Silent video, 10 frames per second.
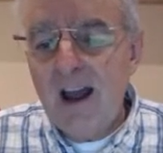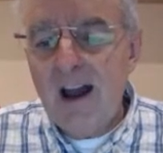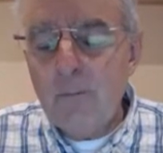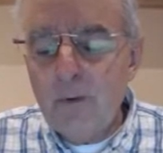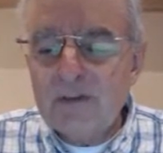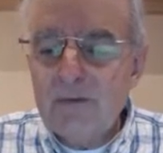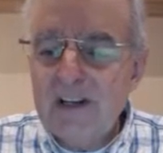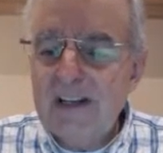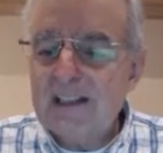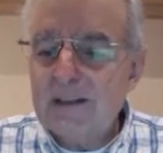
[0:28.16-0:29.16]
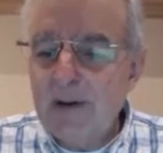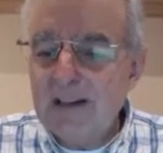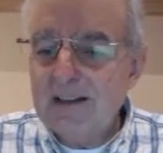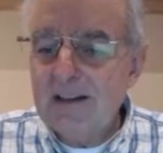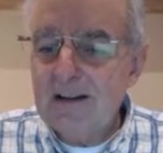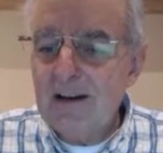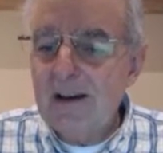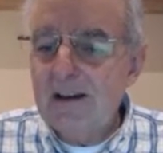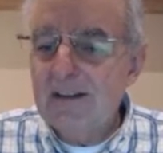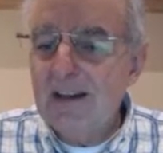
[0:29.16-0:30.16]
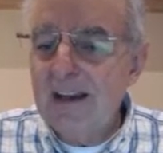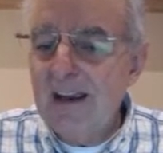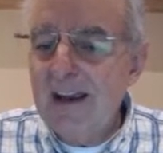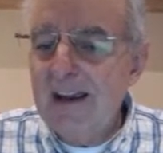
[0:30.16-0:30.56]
was really expecting the